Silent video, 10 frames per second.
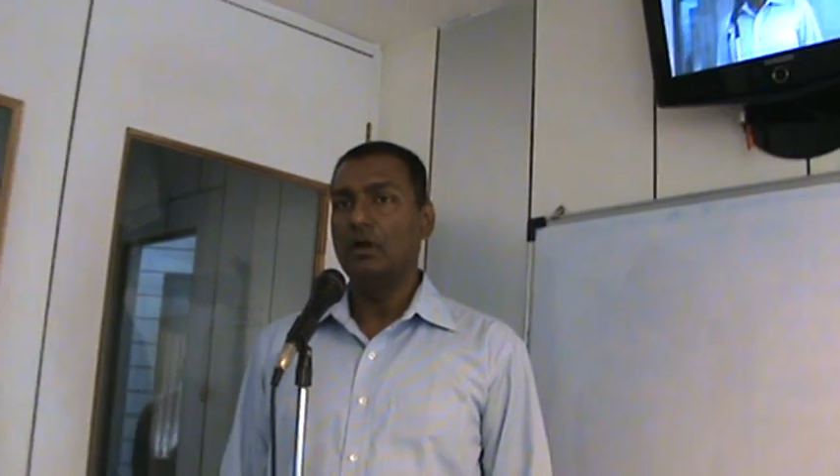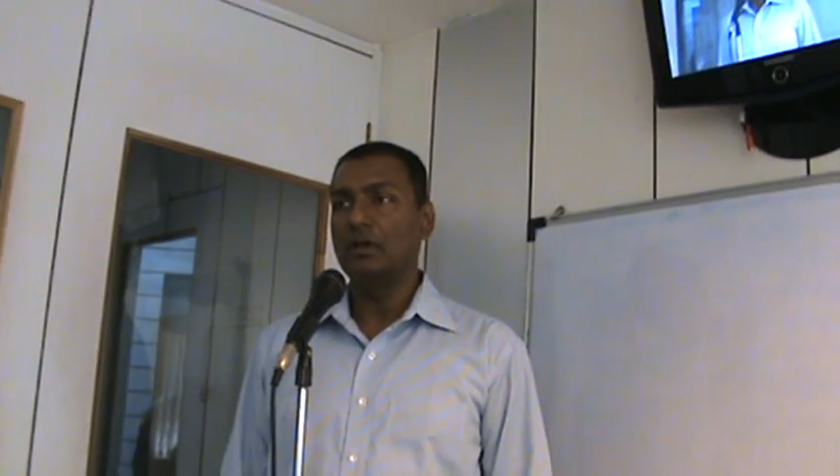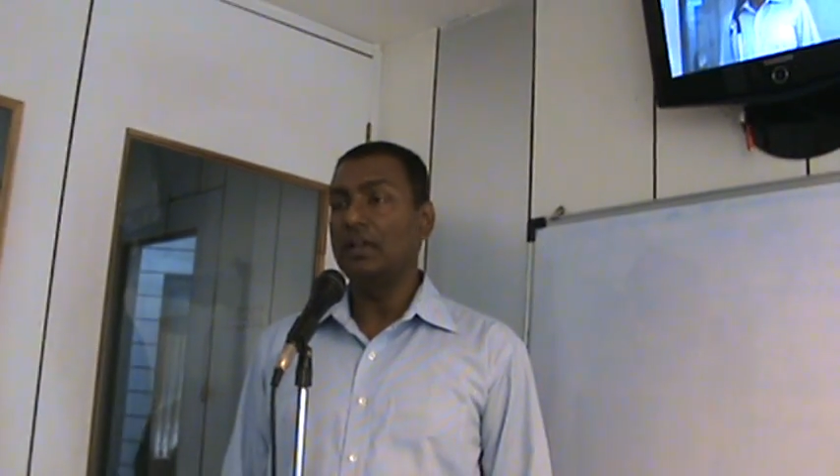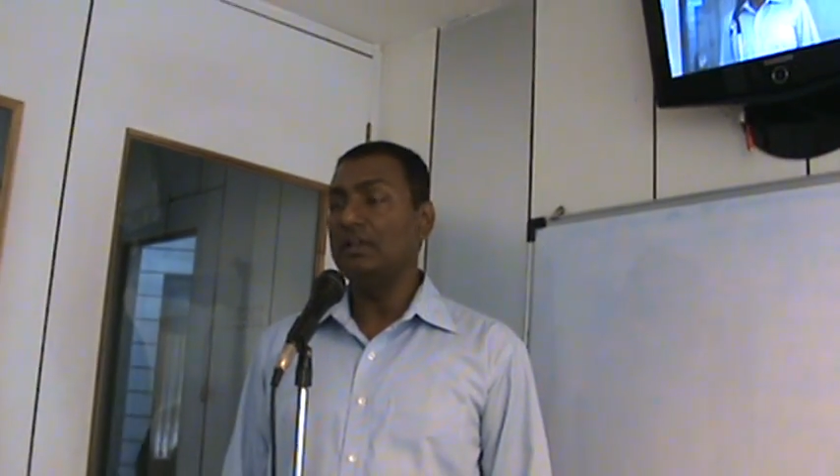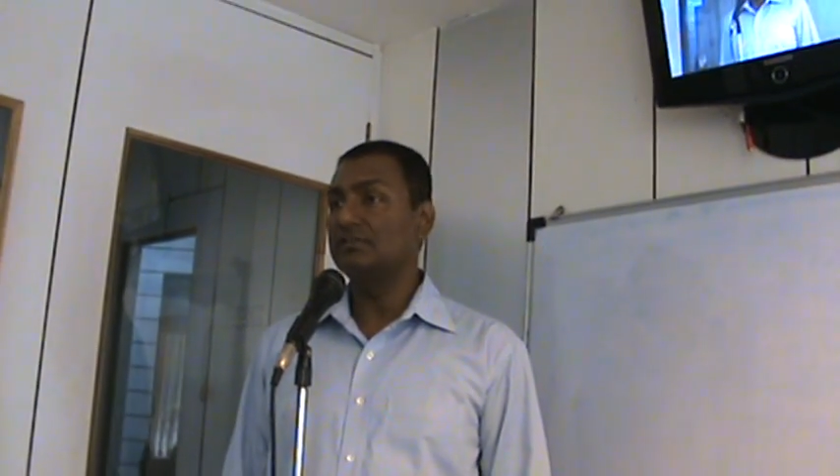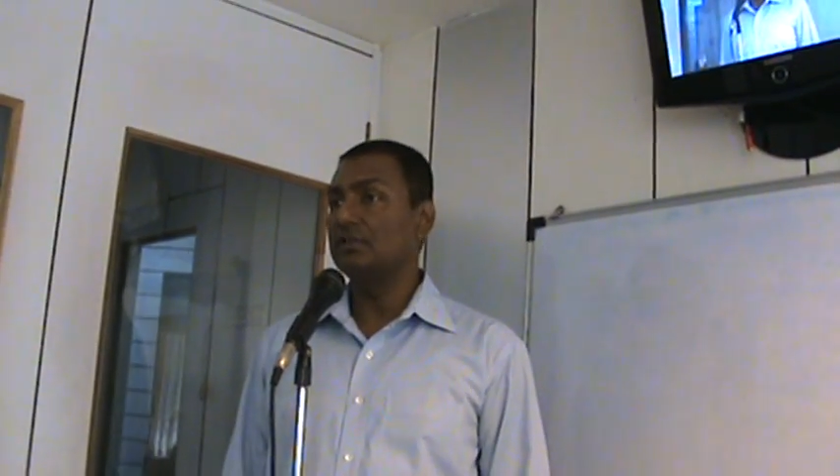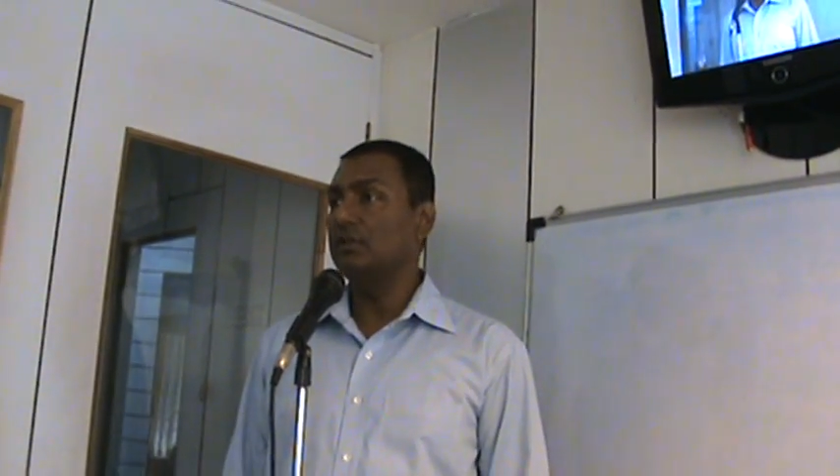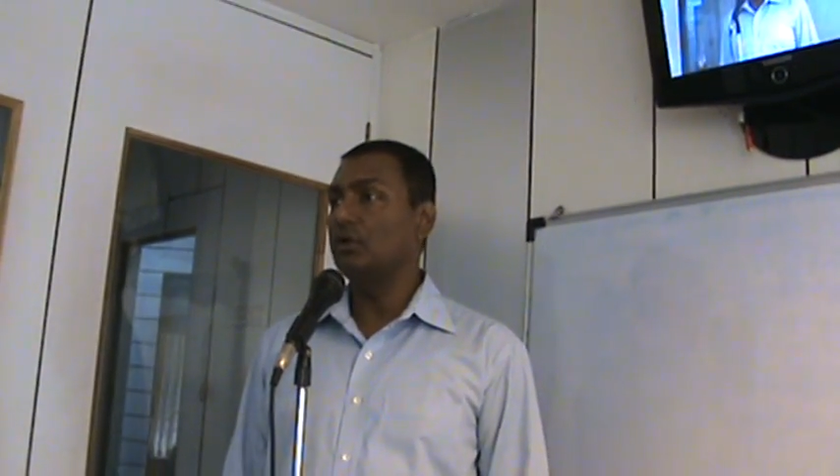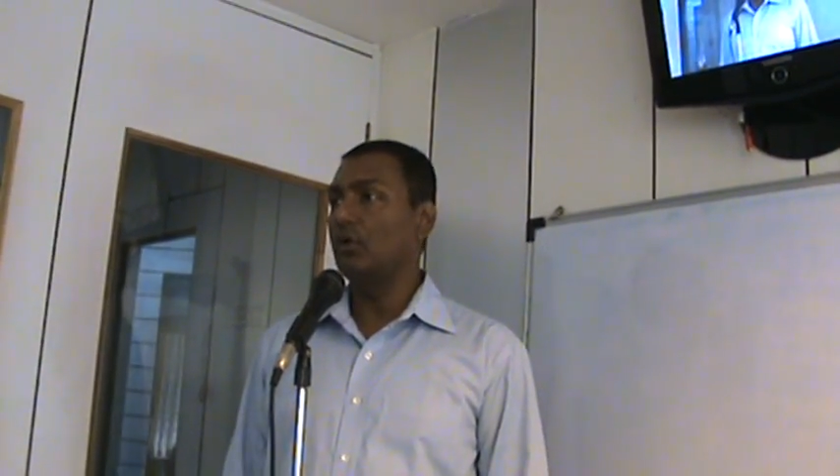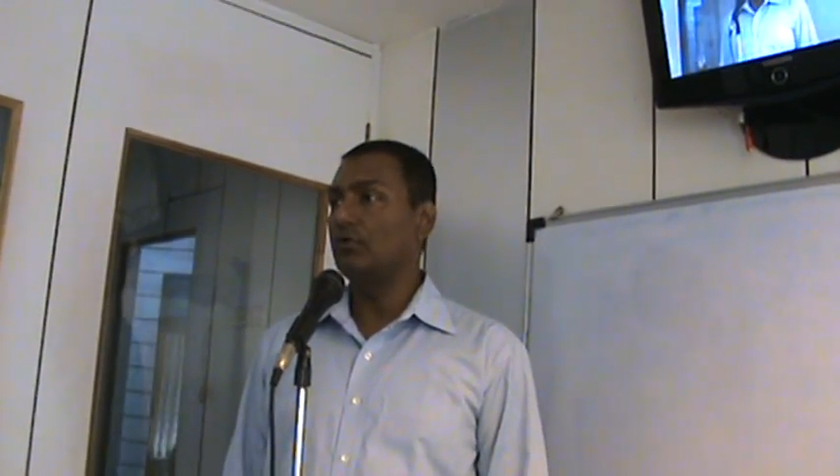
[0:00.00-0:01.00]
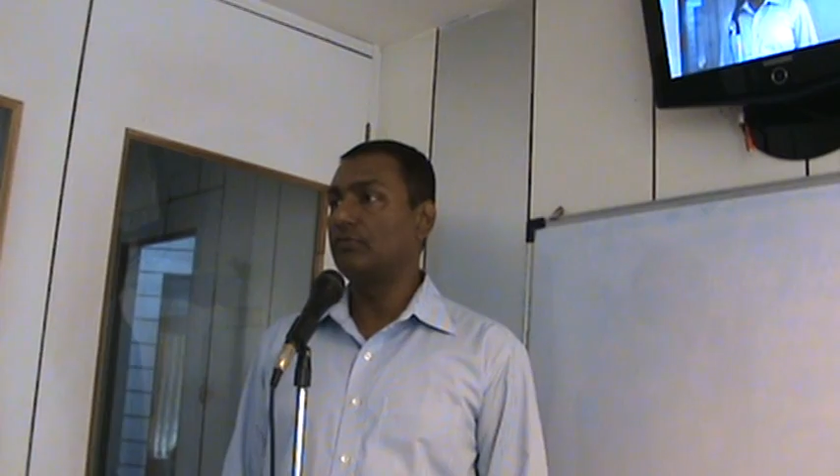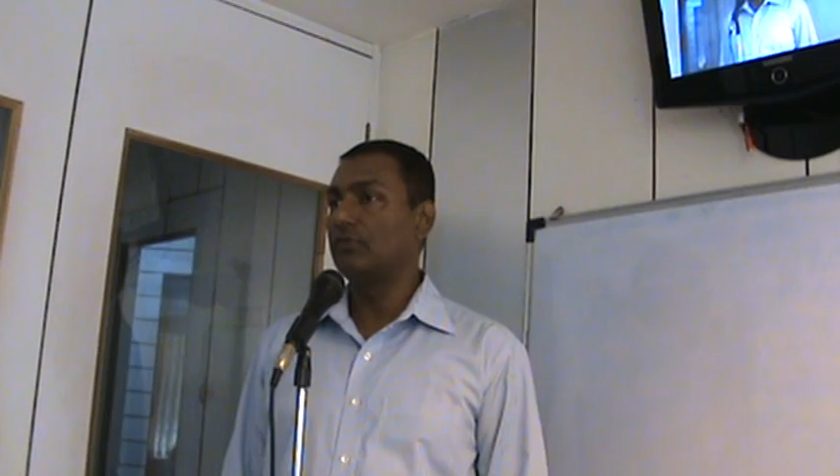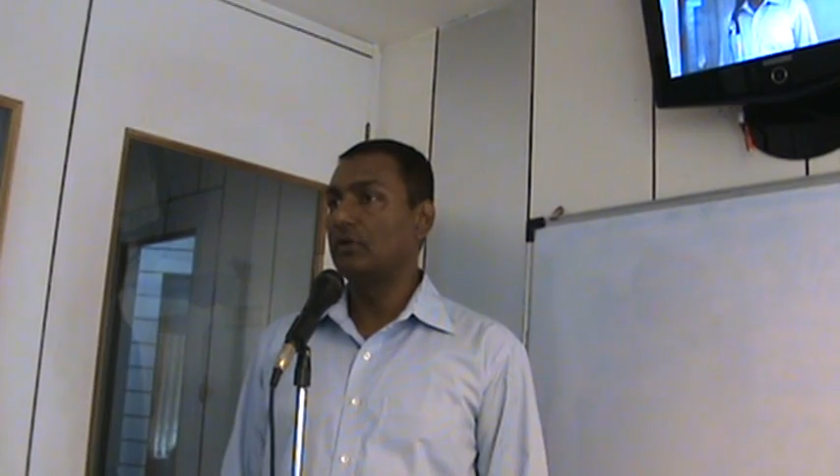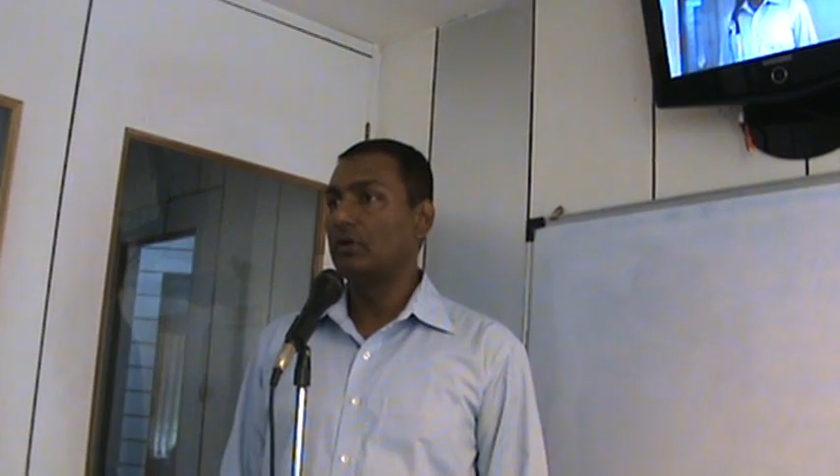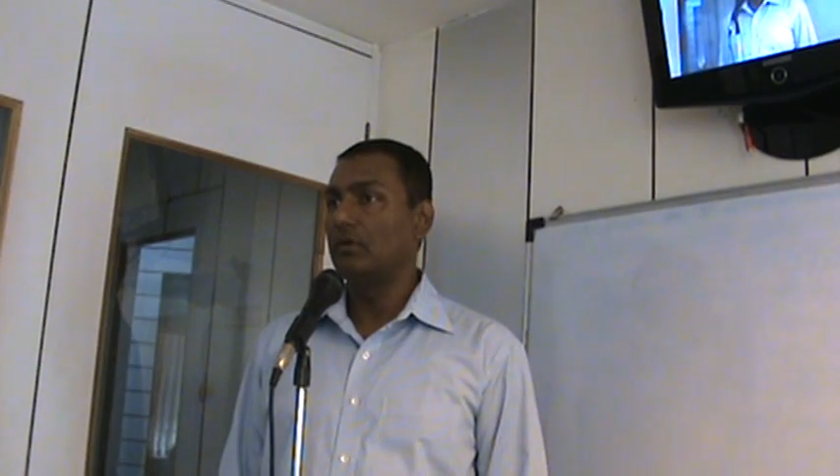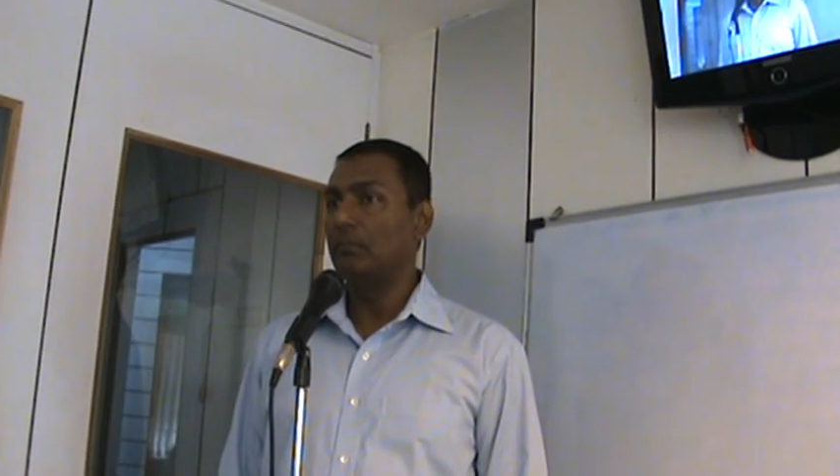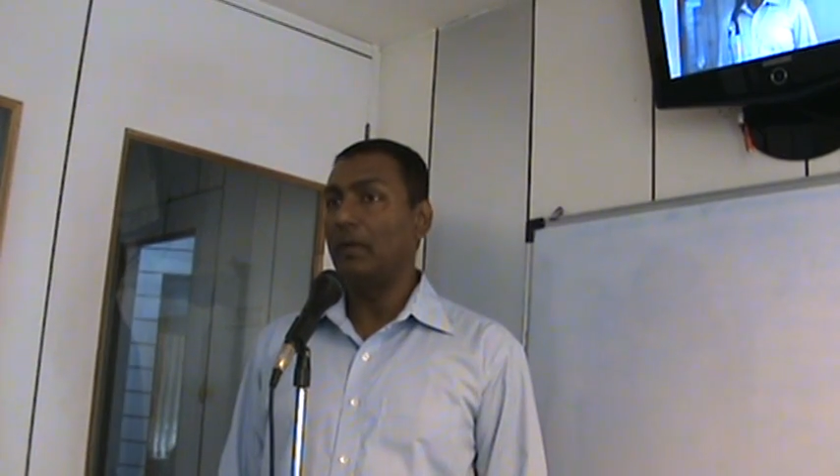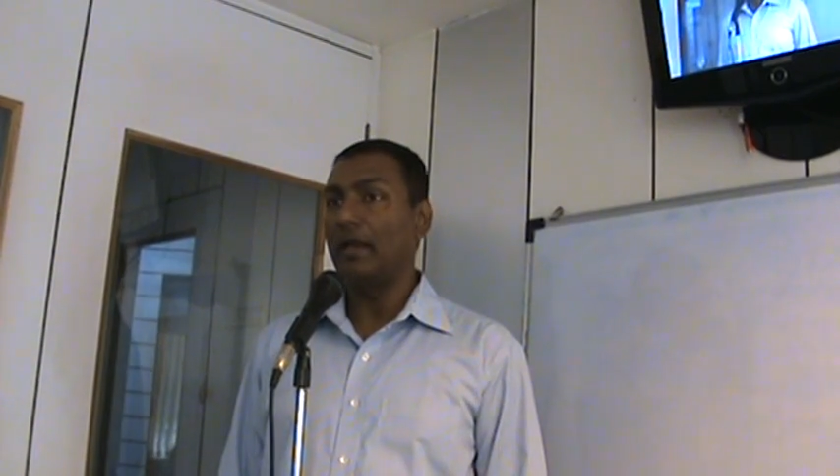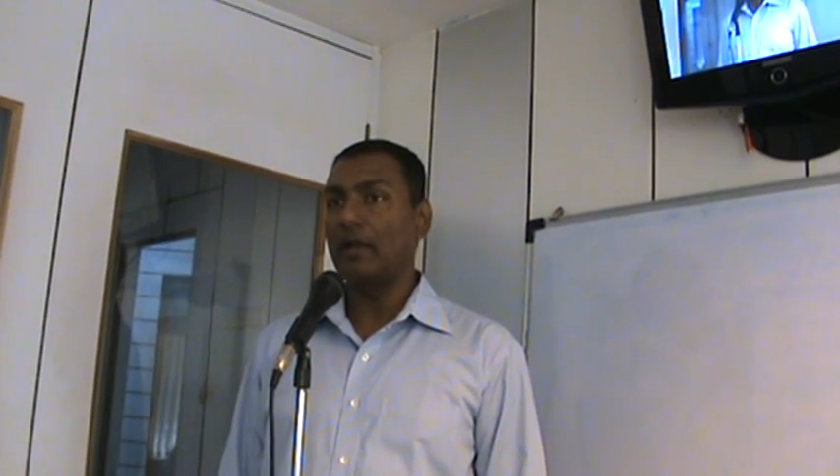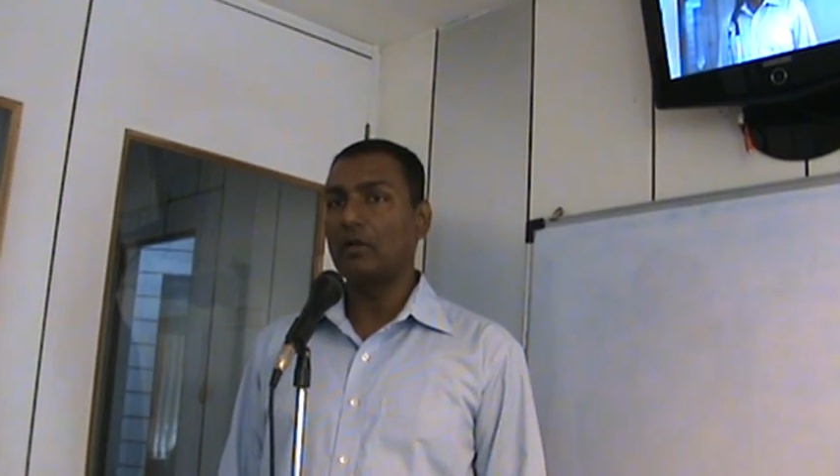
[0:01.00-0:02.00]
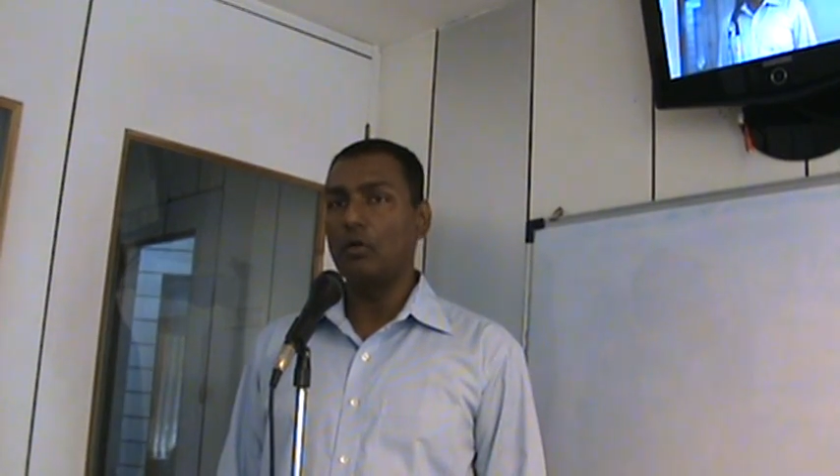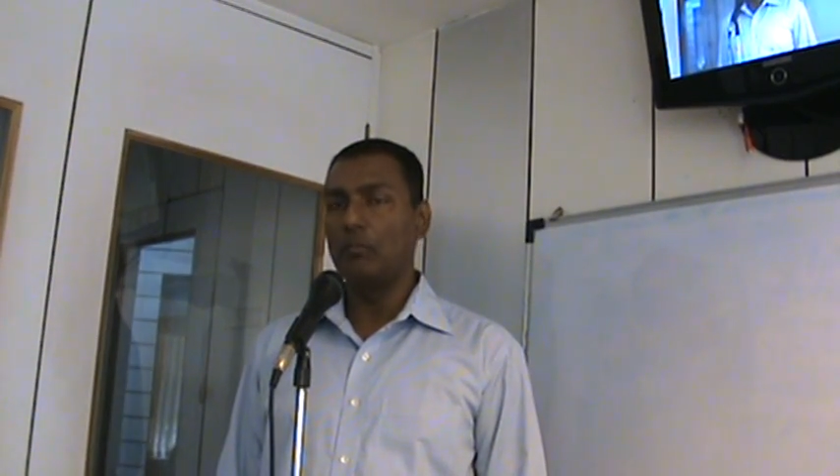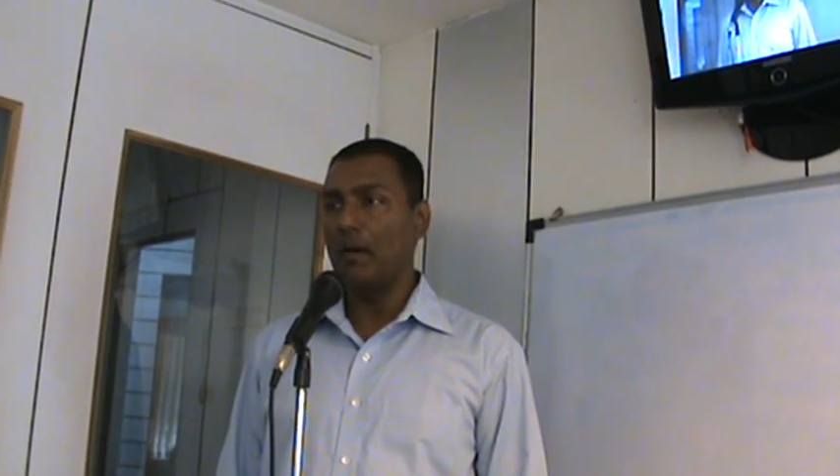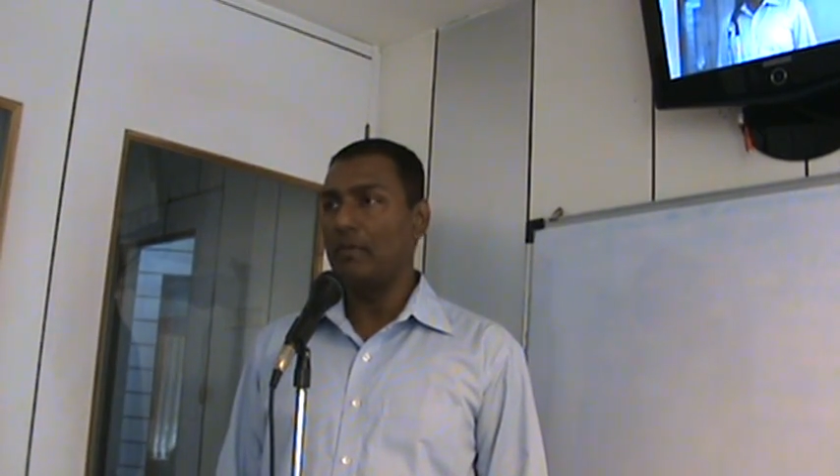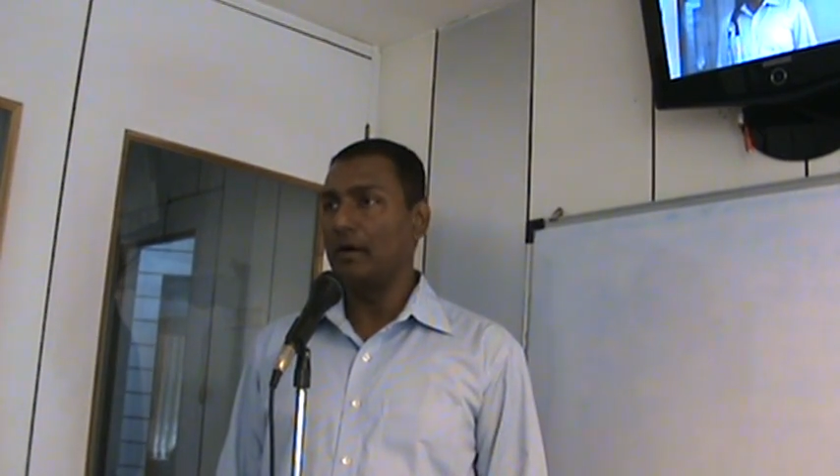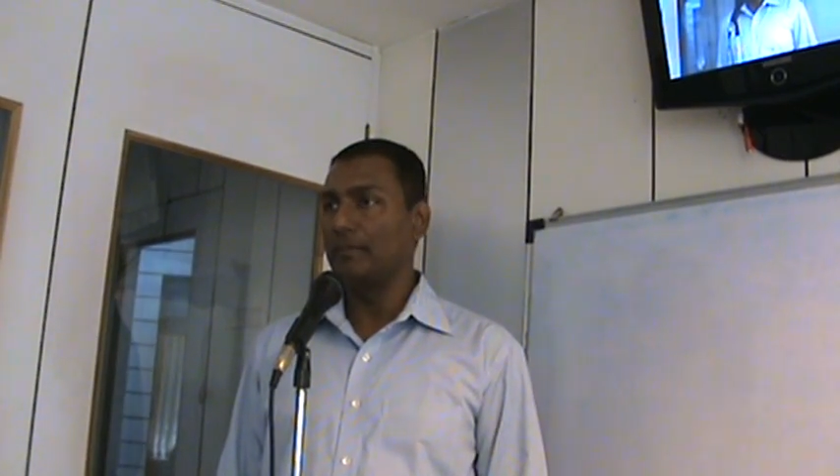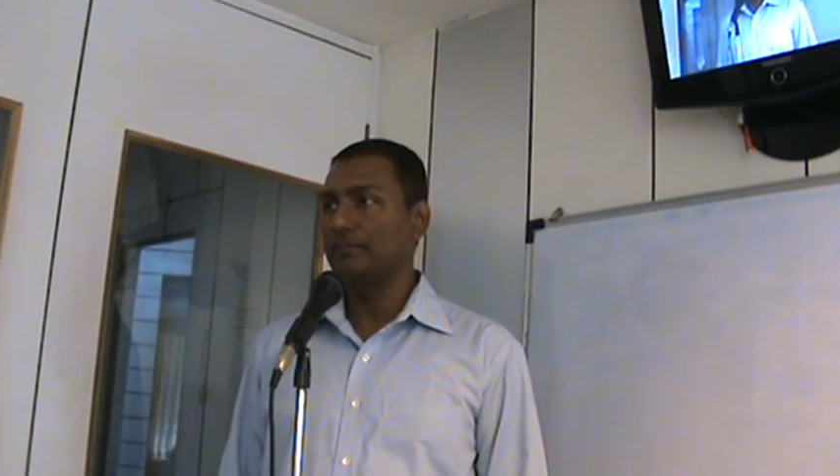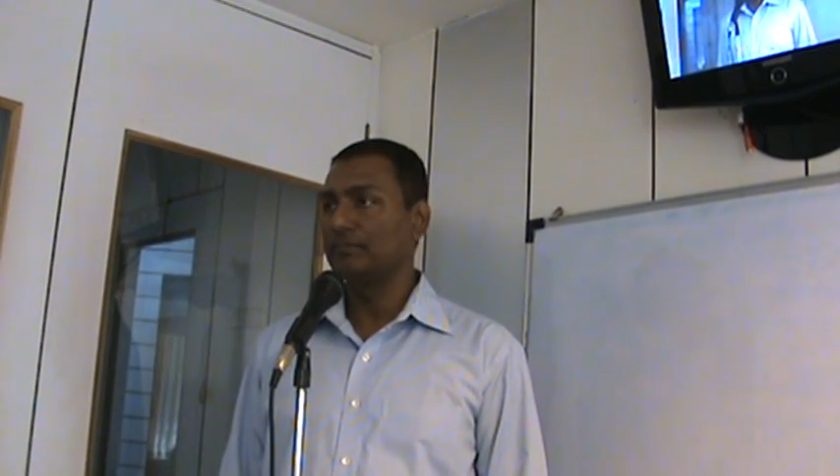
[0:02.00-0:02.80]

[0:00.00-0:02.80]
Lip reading: A case study of Barack Obama.